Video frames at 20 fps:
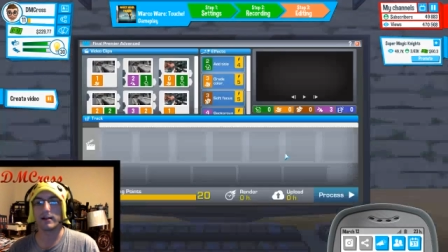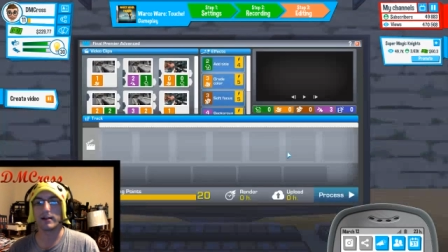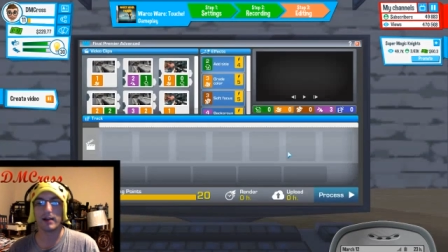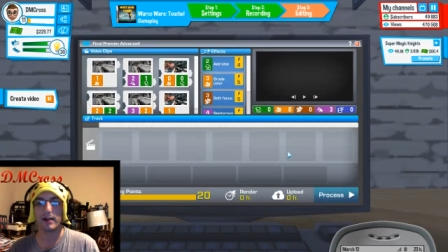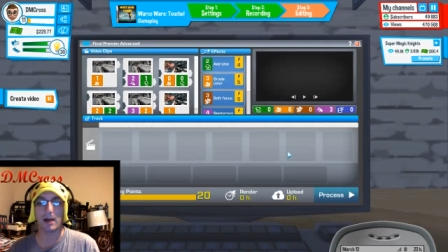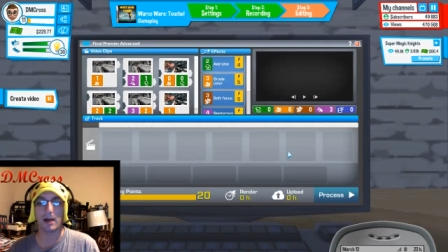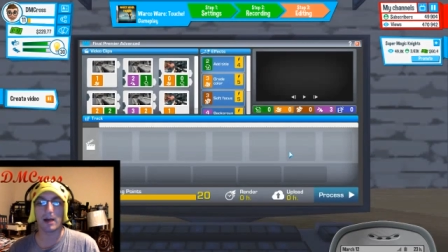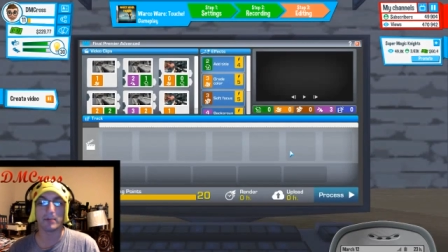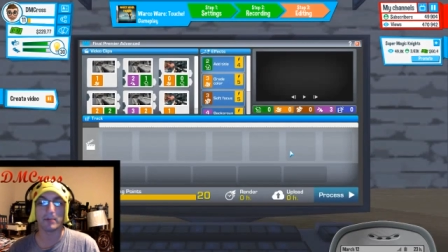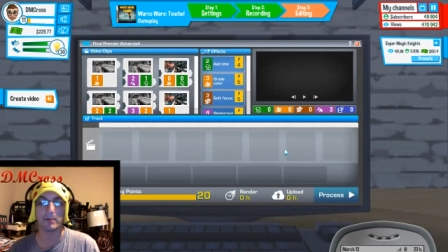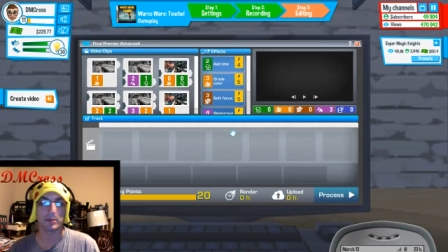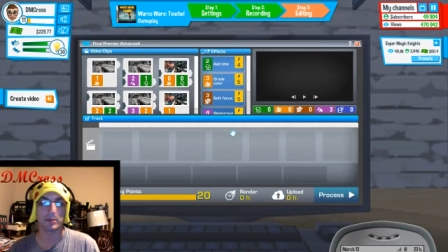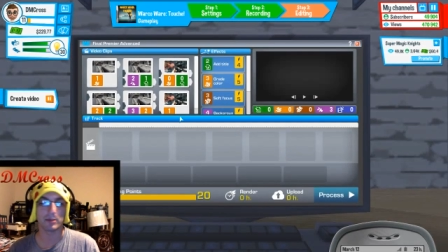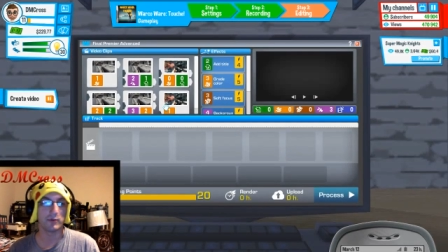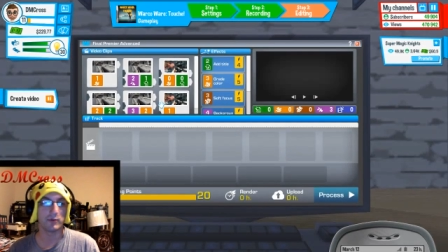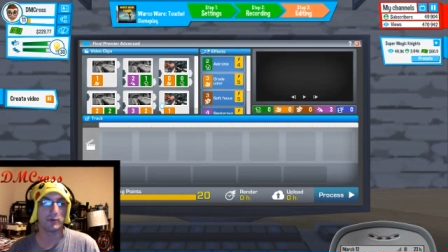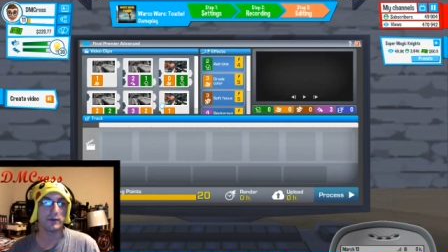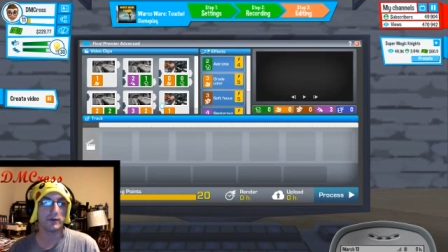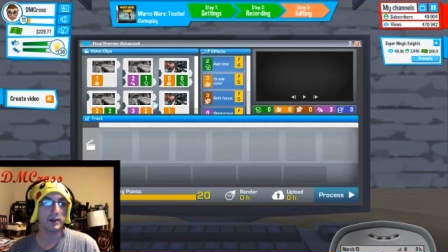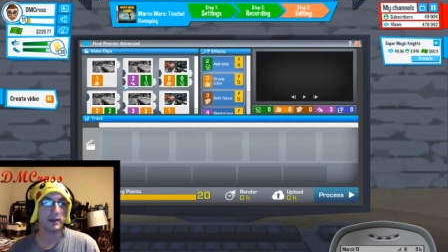I'm about to
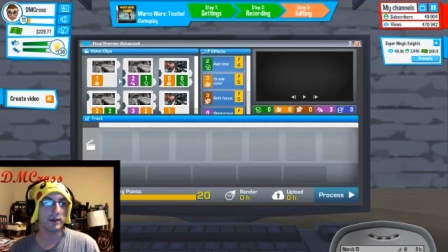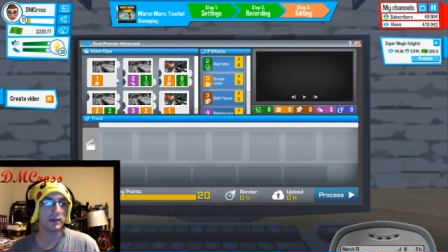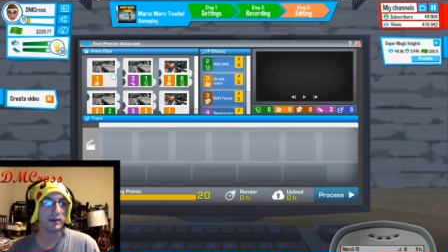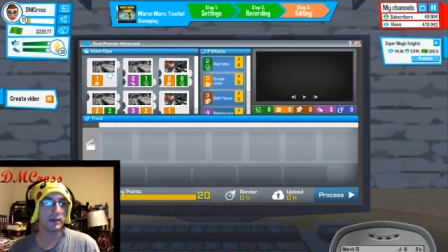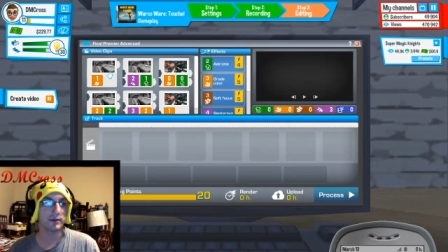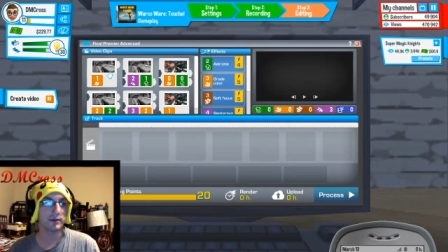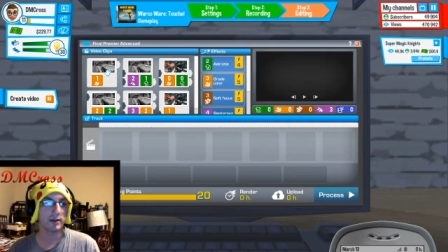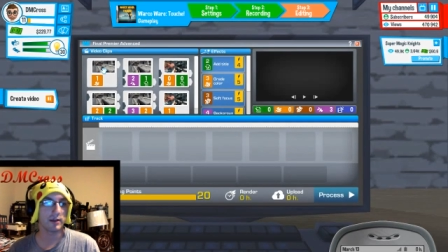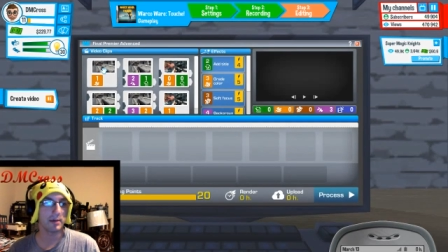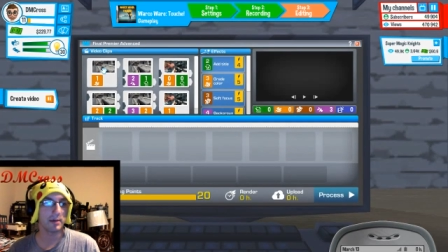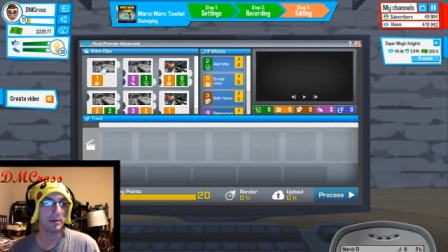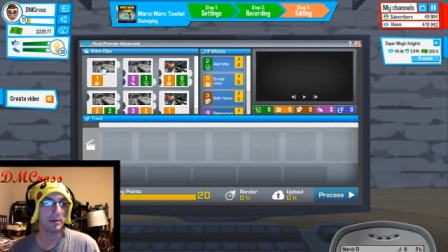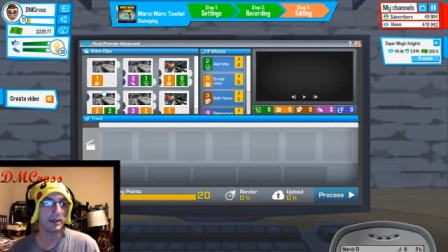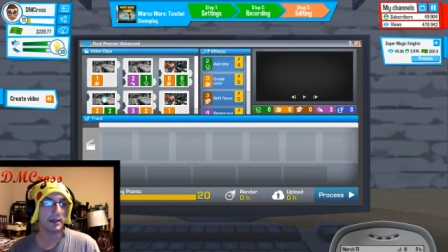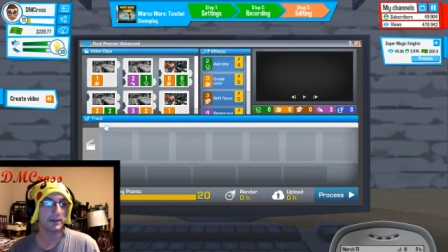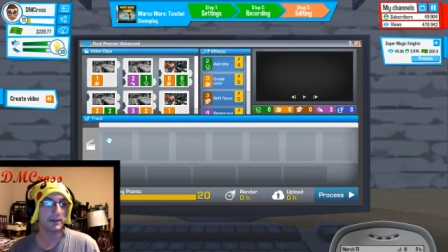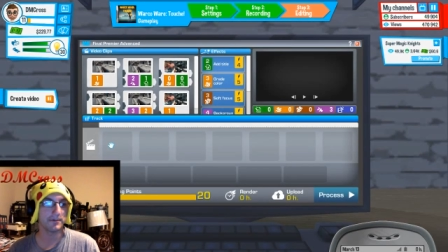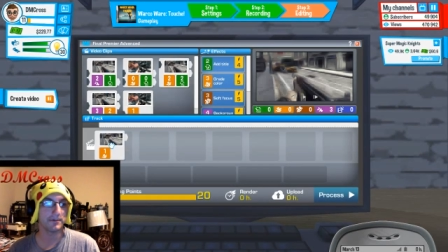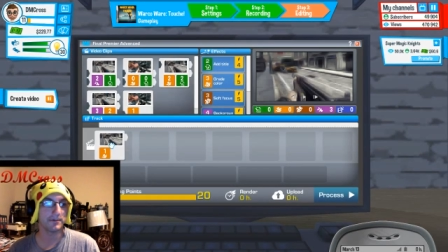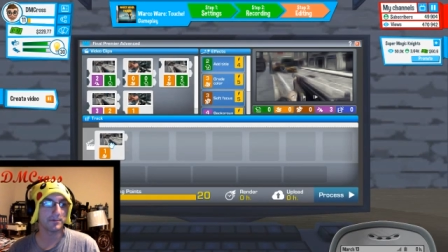move the fuck out. I'm out
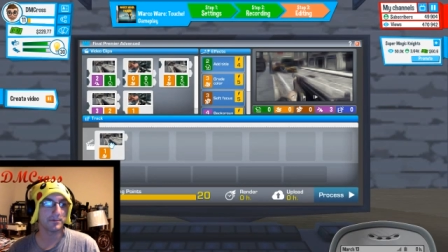of here.